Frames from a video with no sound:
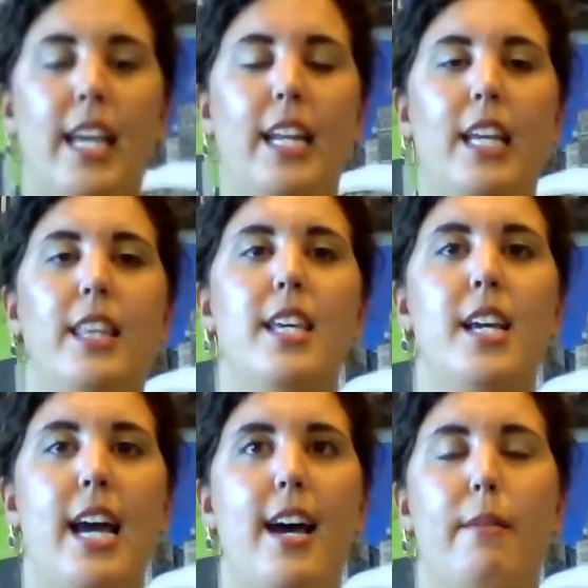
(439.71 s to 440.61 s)
and I think
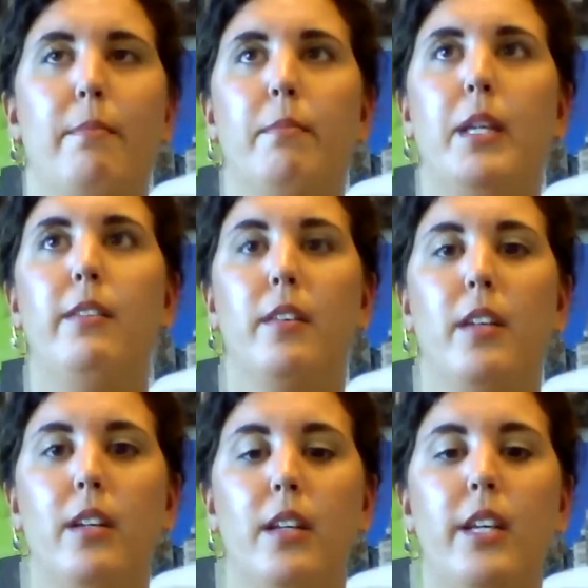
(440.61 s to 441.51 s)

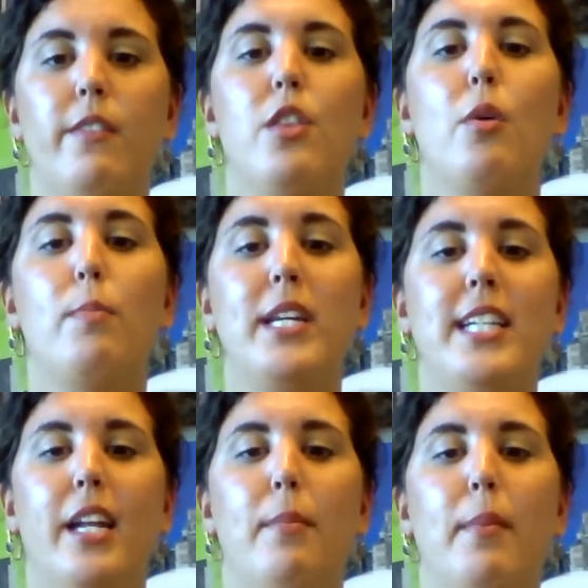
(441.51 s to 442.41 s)
even though big
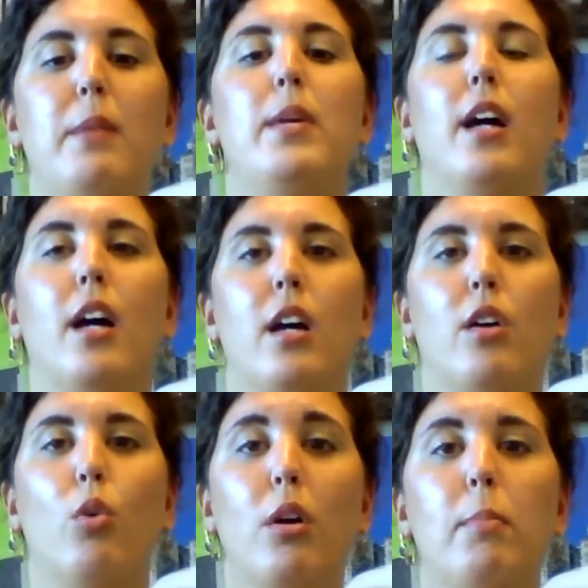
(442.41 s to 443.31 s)
data may be a
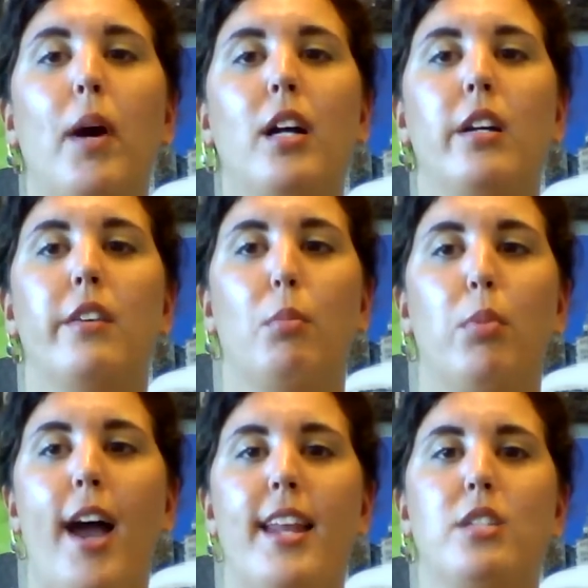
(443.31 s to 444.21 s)
core part of your
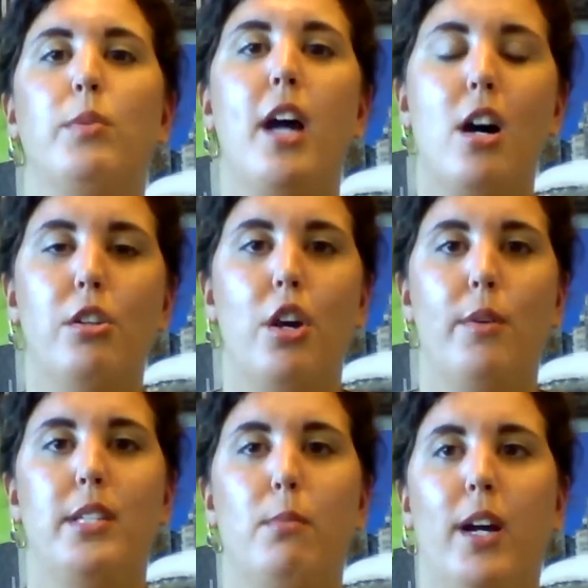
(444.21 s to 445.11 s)
product, we all know
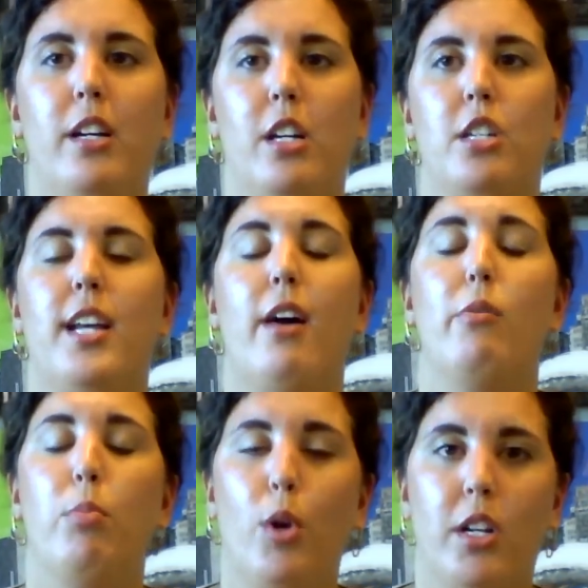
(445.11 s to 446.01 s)
as marketers how
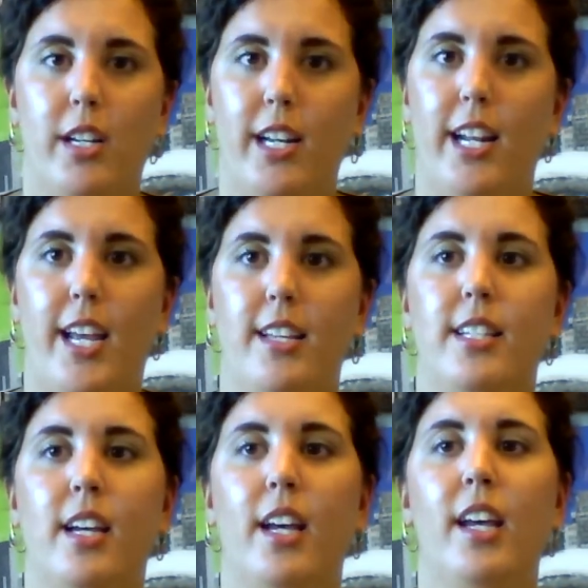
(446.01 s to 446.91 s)
important it
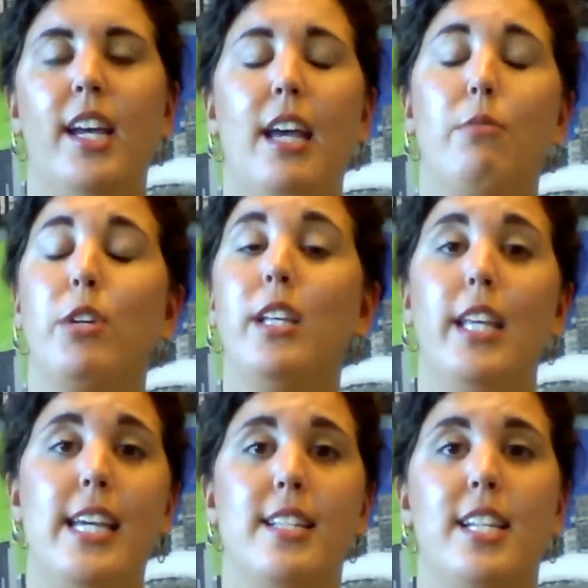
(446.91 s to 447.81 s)
is, and
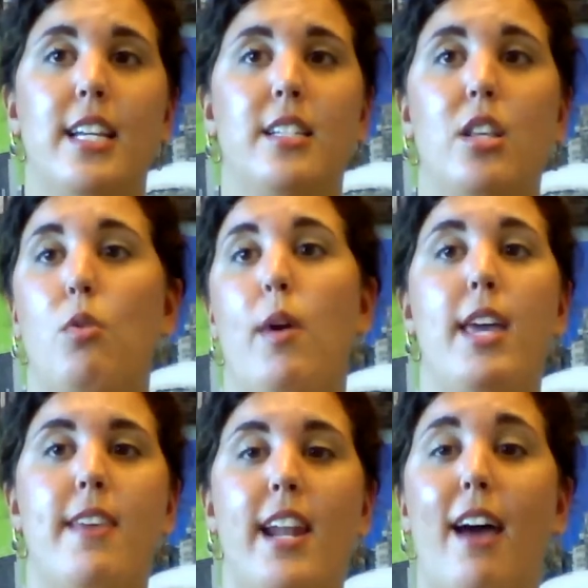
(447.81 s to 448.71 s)
really it's the way
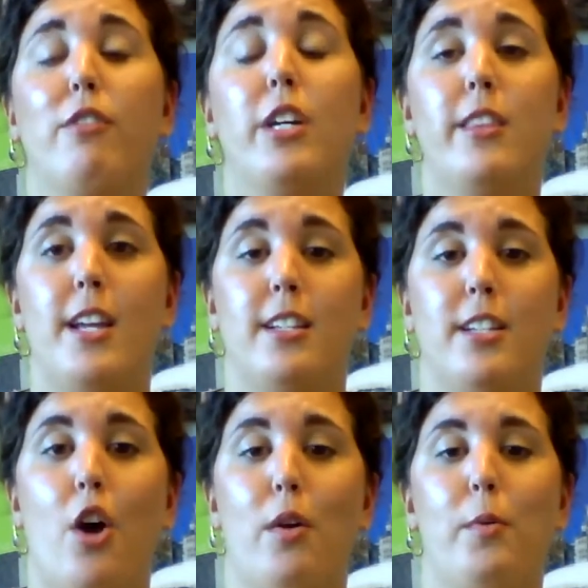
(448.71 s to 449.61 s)
that everything's
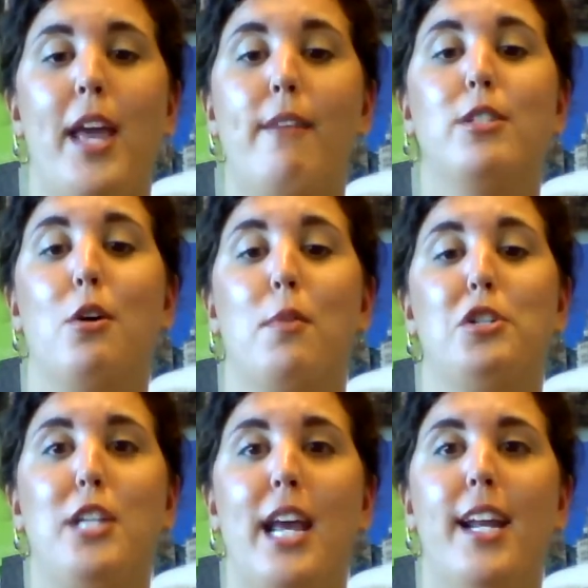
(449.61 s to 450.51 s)
going. We have so much
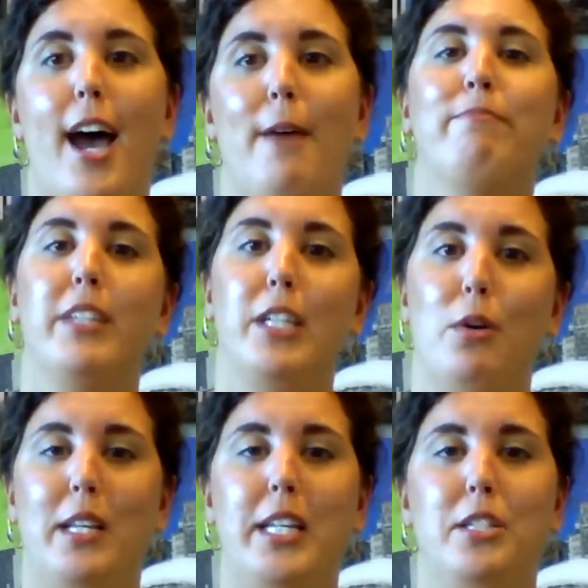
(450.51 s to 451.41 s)
data,
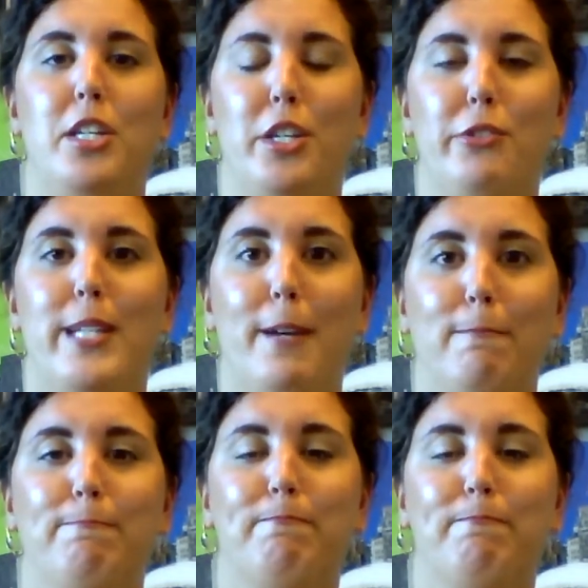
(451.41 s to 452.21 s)
we need to use it.